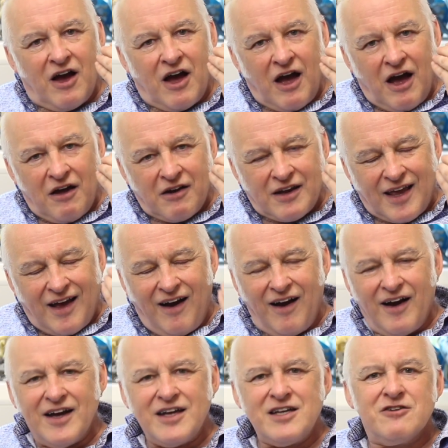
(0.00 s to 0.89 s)
a
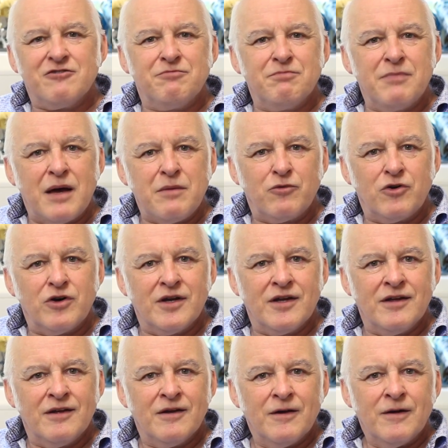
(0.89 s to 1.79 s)
kind of
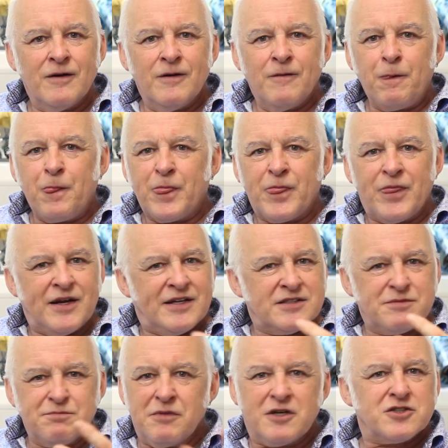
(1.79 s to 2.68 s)
memory that
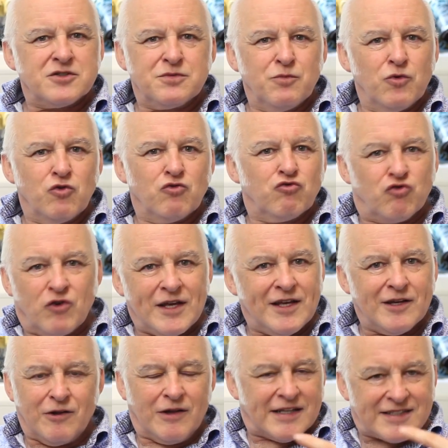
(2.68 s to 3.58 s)
is much more
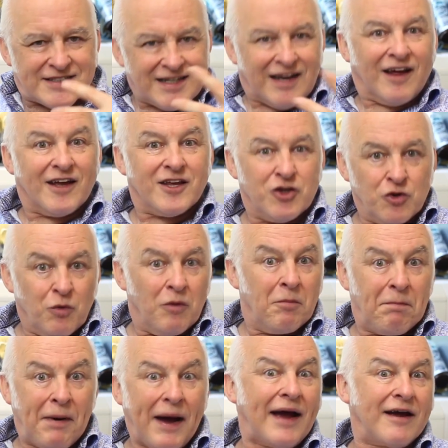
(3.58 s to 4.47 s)
real. It's like you were
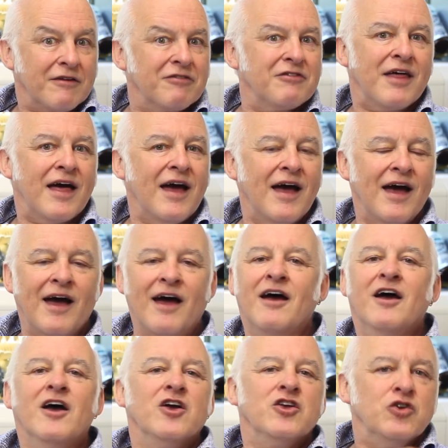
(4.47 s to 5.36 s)
back there.
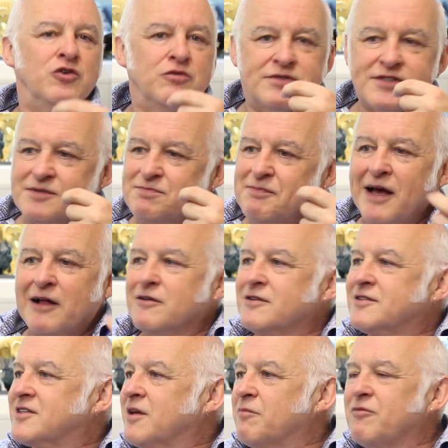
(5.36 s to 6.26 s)
You smell
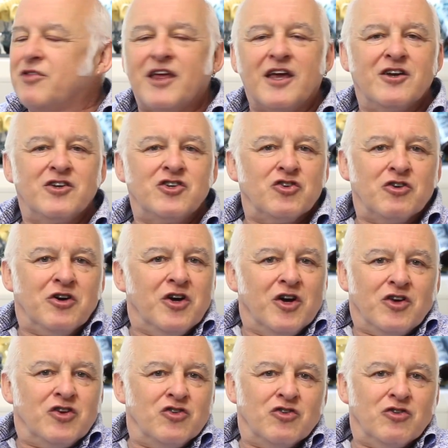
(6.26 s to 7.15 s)
something and
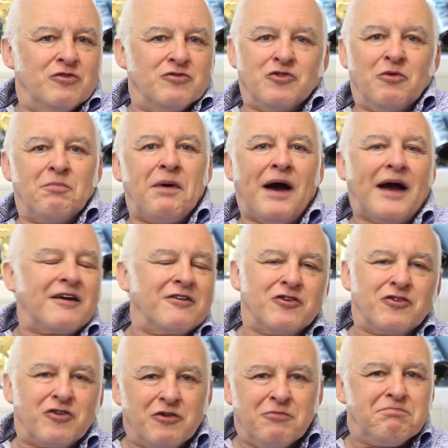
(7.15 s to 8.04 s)
you're back. You
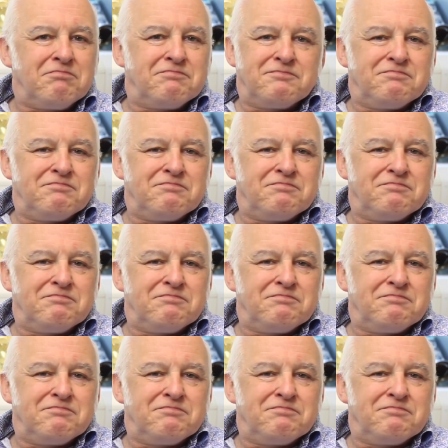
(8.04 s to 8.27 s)
can